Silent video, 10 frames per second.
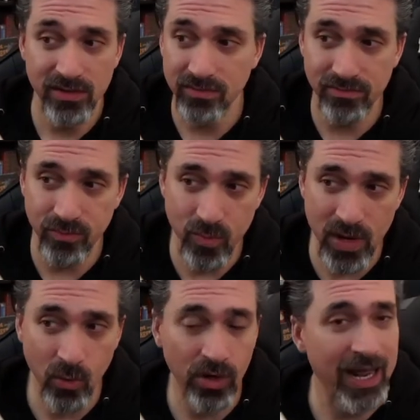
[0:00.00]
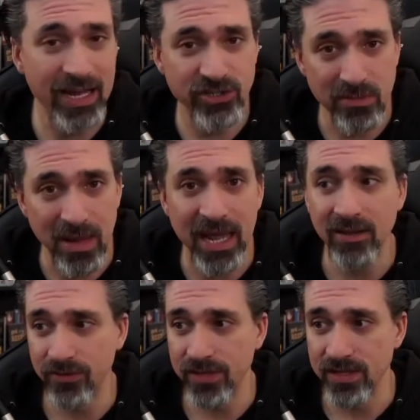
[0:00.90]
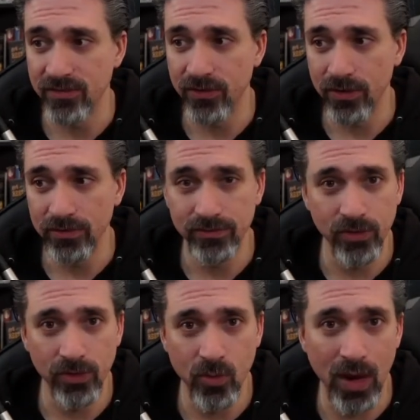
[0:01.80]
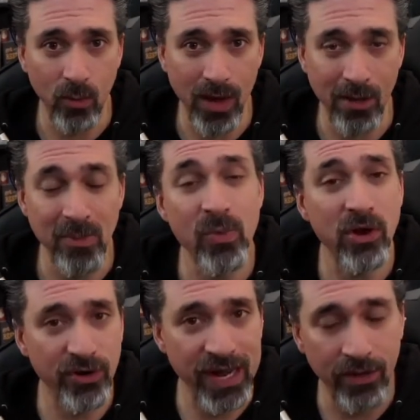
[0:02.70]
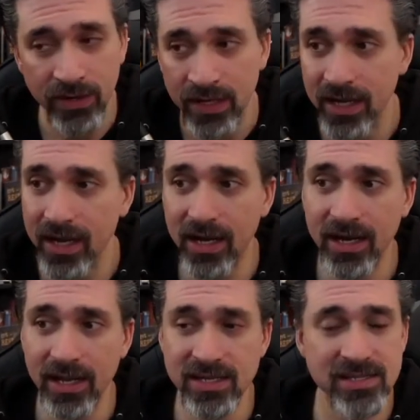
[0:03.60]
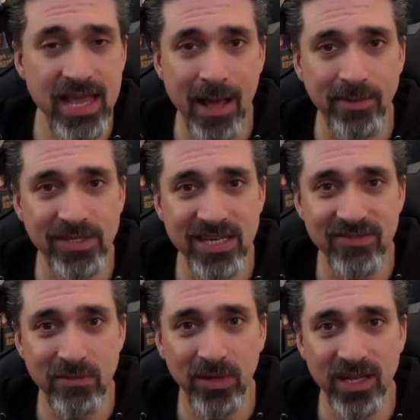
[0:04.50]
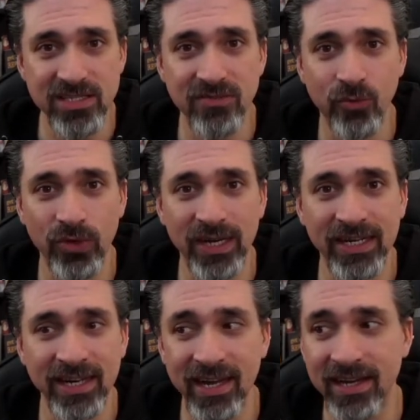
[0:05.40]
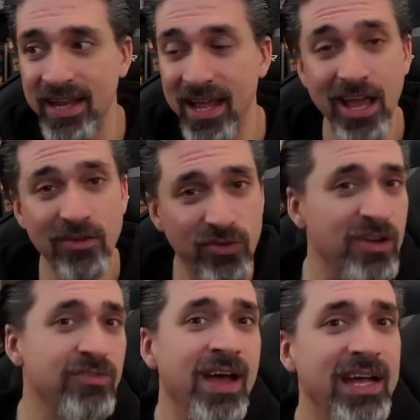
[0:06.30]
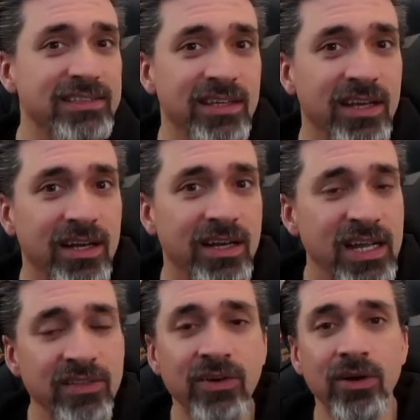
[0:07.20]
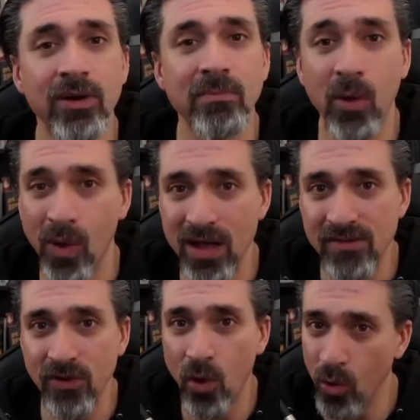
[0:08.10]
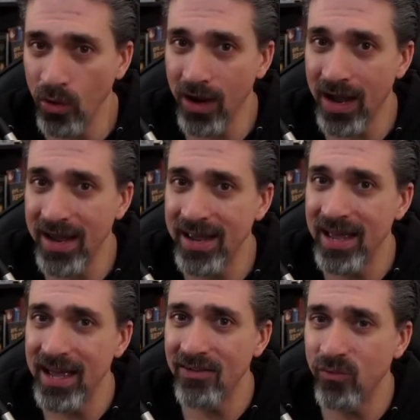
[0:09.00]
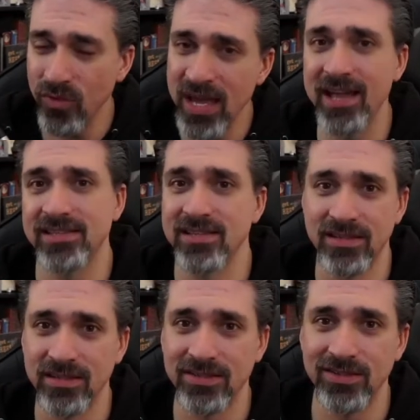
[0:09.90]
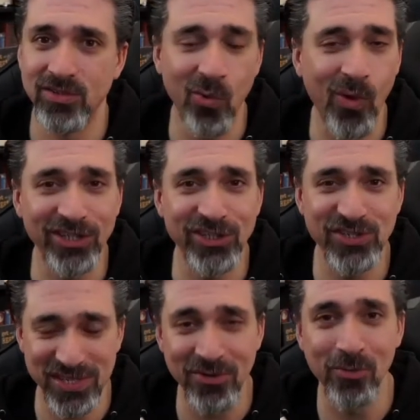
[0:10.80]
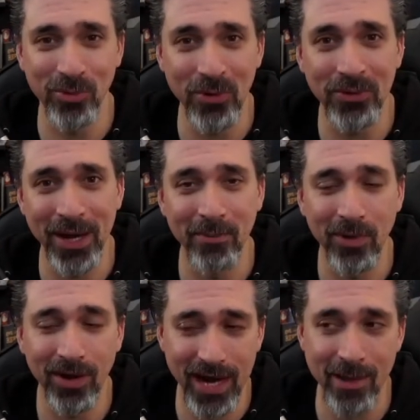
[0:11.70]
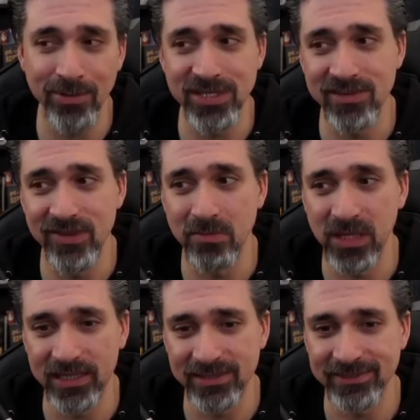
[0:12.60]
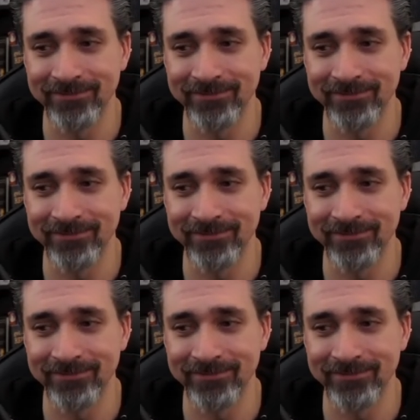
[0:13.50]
we weren't actually paying for this for quite a while, but we are now. It is the Apple TV Plus, $4.99. And fun fact, neither my wife or I have yet to watch a single program on Apple TV Plus.